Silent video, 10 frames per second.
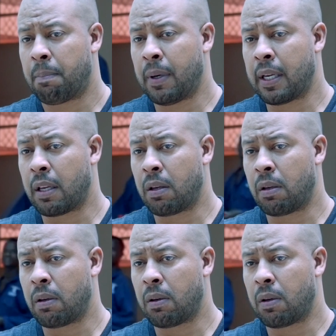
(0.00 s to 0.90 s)
but
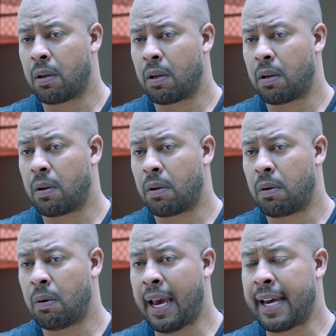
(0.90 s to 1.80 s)

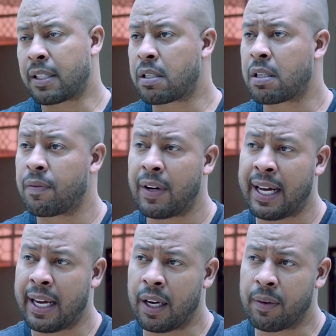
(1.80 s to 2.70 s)
you had to
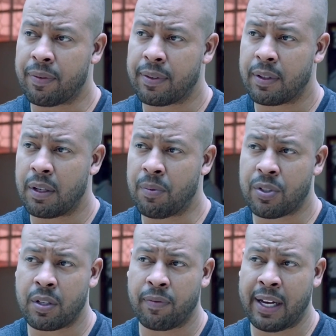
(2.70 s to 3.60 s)
survive. It
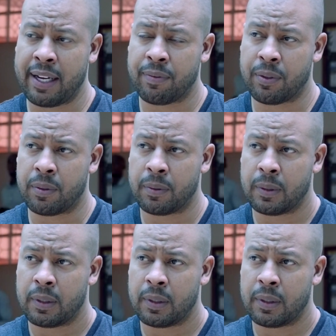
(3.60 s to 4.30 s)
was survival.